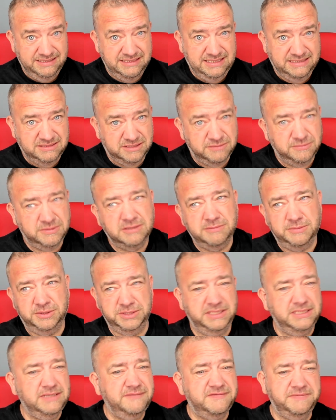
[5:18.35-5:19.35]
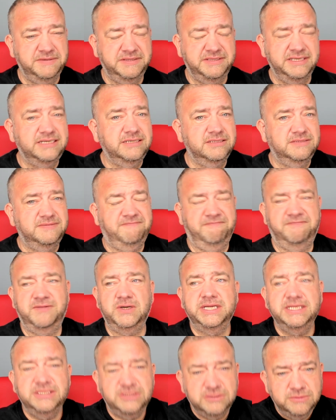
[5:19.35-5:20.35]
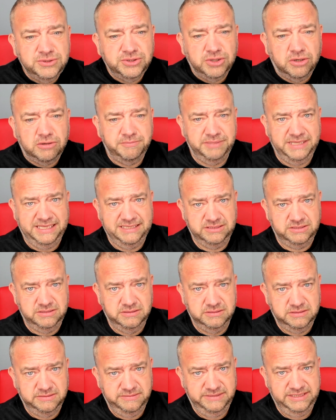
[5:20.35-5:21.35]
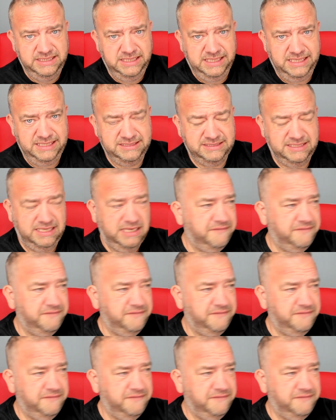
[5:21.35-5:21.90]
That, so come on, you'd have to be thick as fucking two short planks not to realise that.